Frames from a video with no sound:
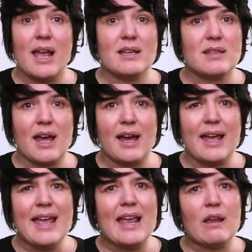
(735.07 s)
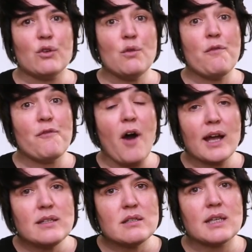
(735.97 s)
is that if you
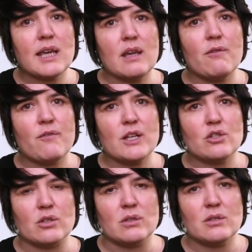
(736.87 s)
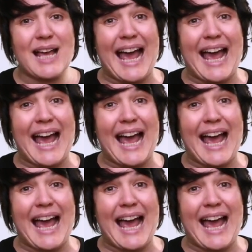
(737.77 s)
find the key features